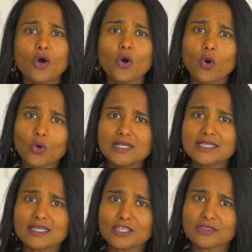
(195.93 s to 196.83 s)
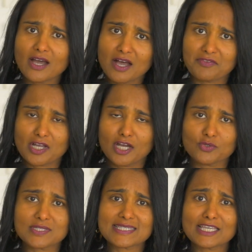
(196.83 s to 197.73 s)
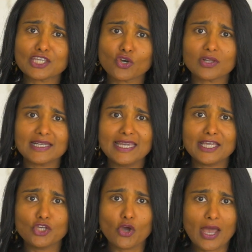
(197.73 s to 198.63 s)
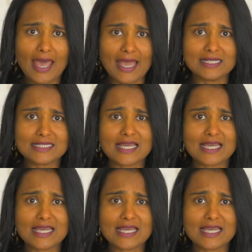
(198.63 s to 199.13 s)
Hold the avocado securely in your hand